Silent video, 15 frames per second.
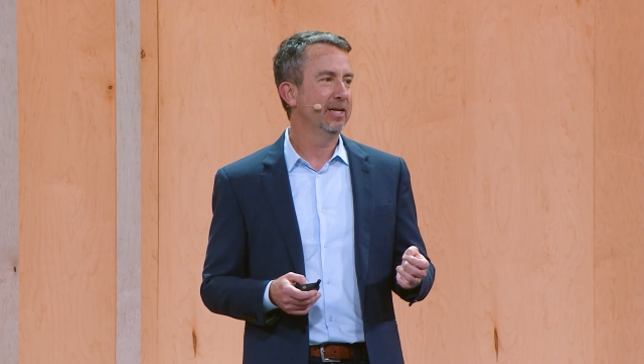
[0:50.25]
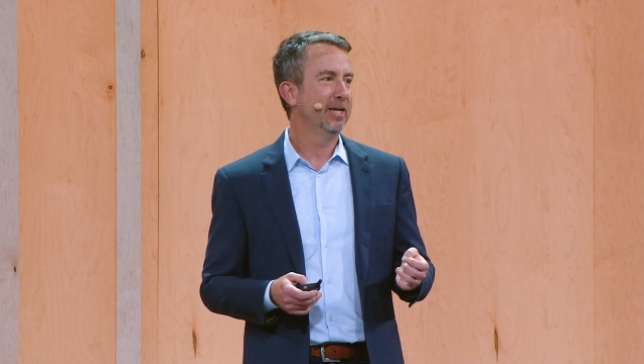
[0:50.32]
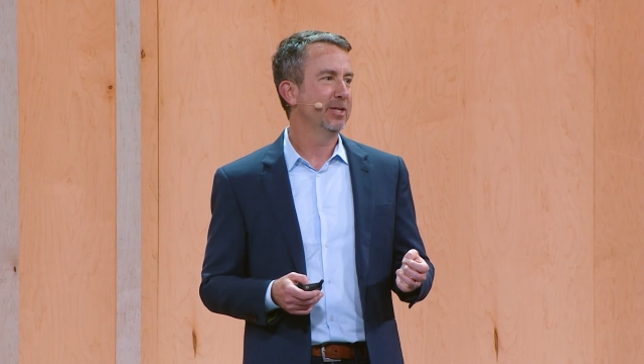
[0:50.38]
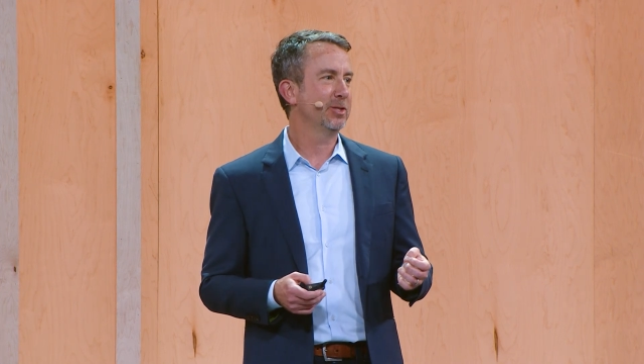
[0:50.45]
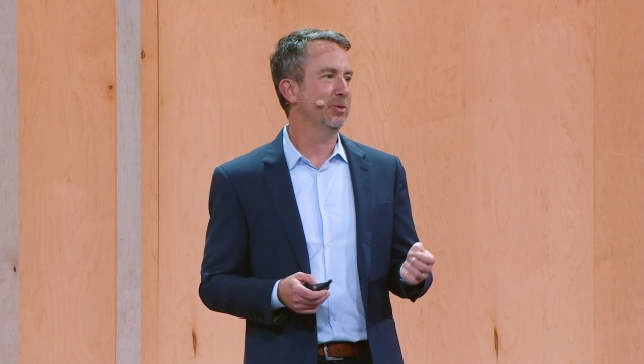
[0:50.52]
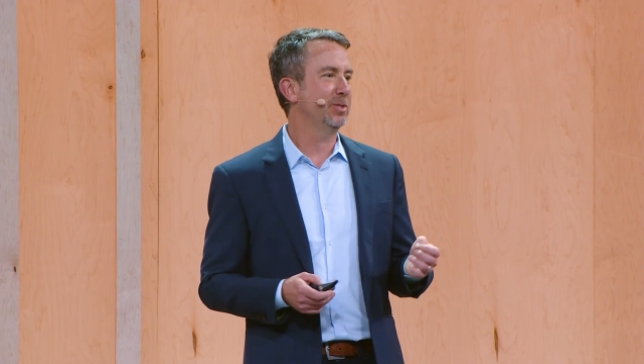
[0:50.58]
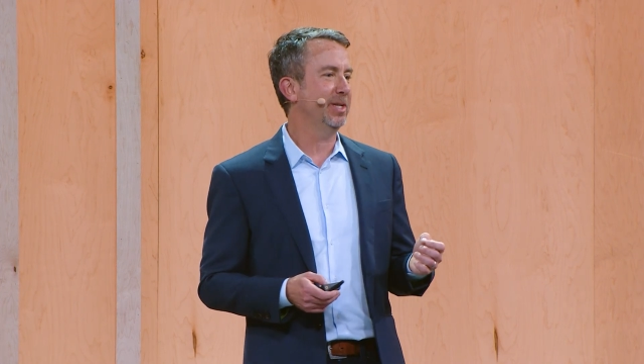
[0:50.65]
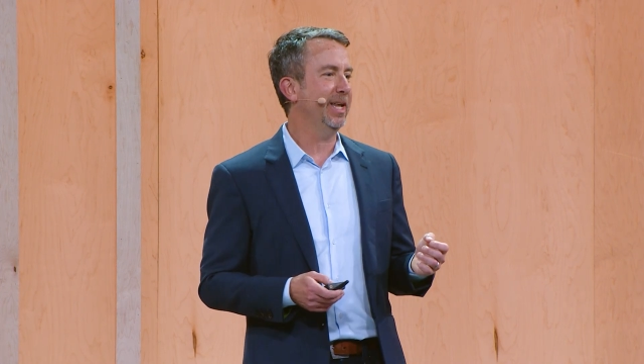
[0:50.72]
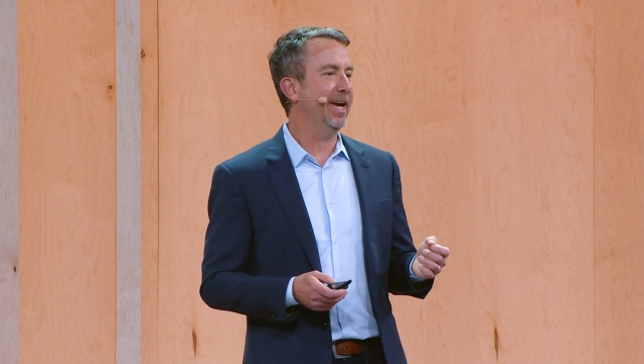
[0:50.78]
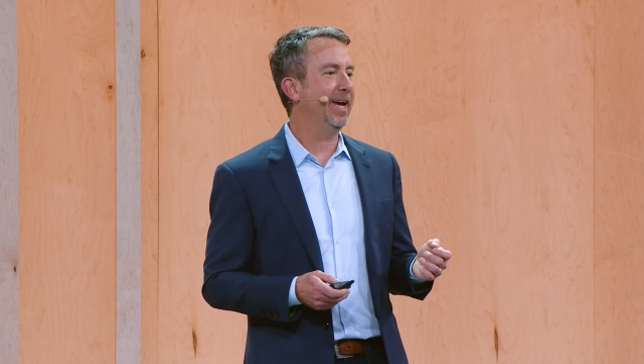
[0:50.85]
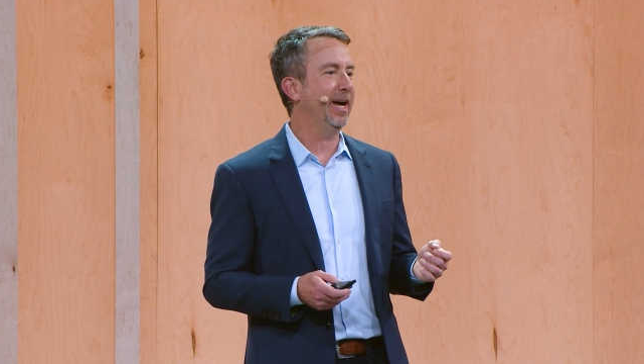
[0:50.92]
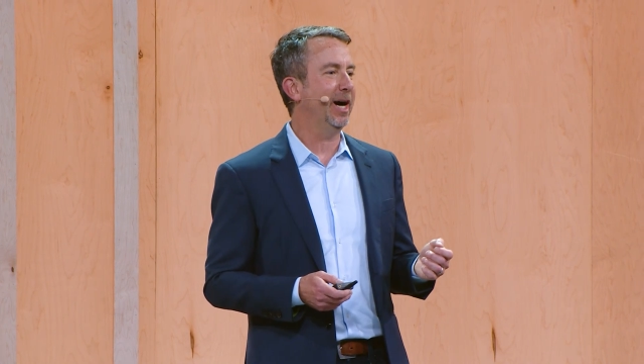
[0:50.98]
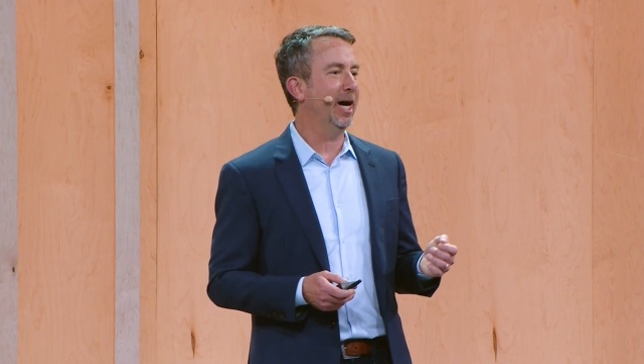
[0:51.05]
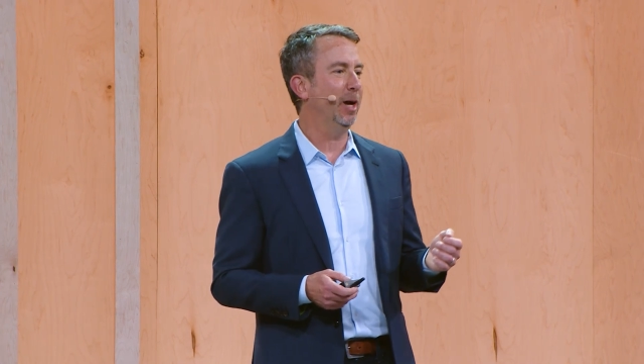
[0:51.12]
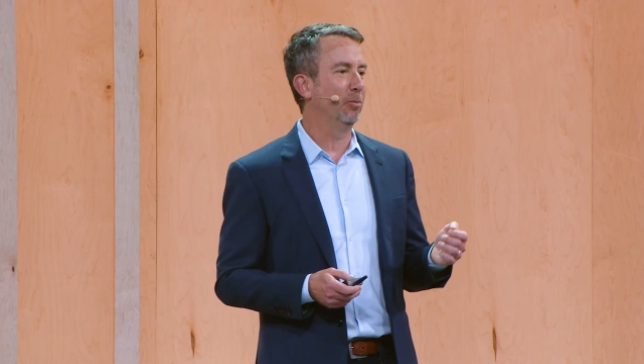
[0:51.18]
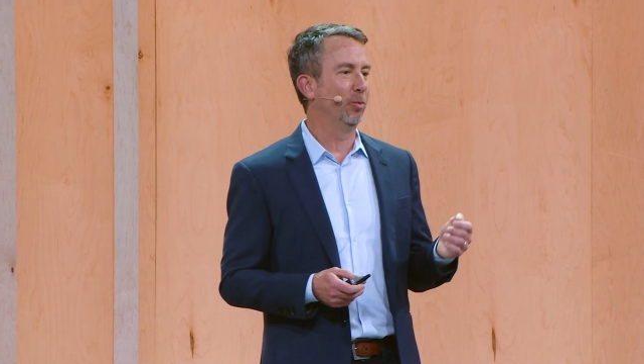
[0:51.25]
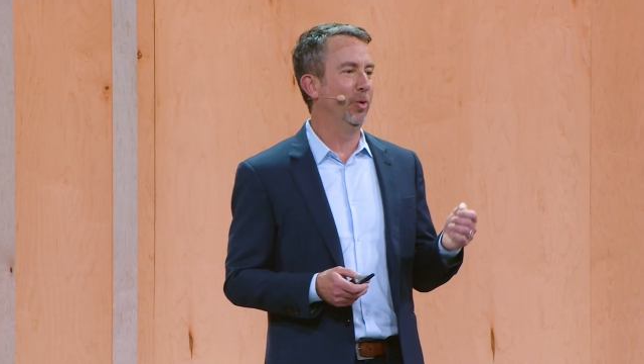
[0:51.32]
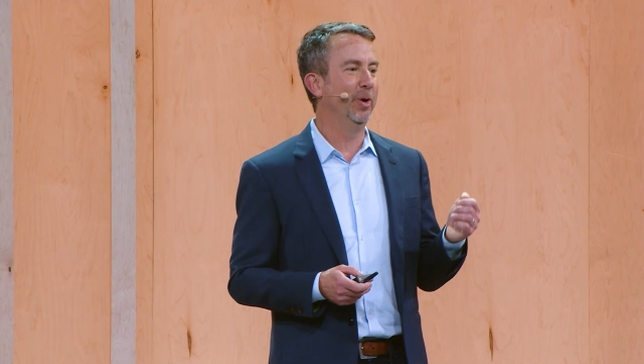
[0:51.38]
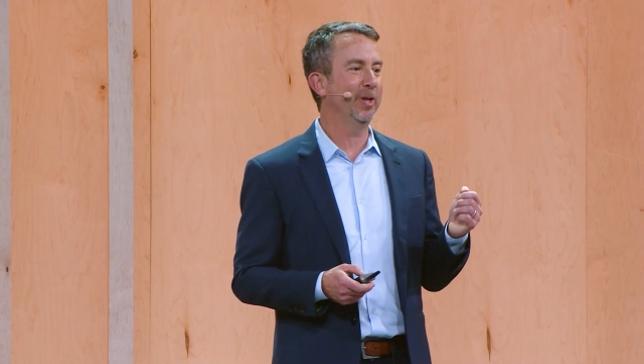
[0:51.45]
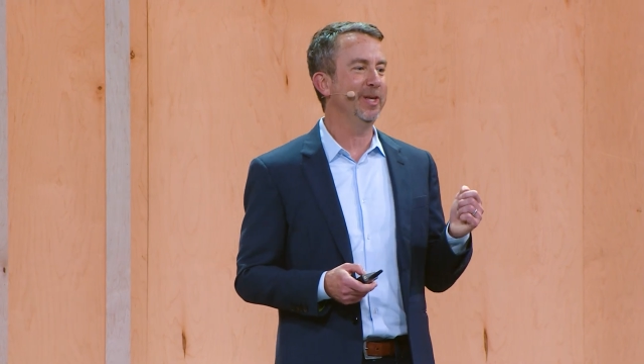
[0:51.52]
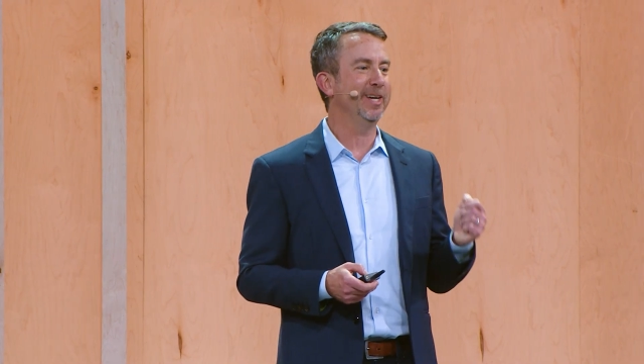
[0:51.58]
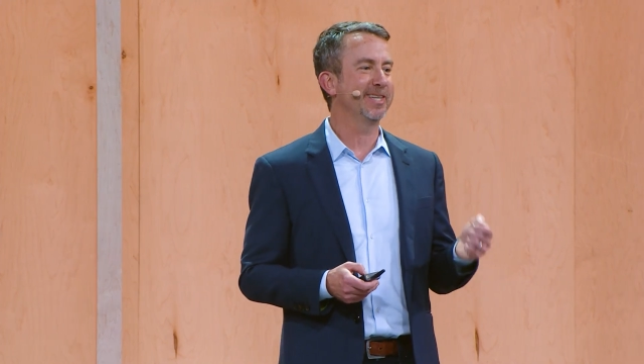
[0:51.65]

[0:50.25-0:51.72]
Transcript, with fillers: So today, I am really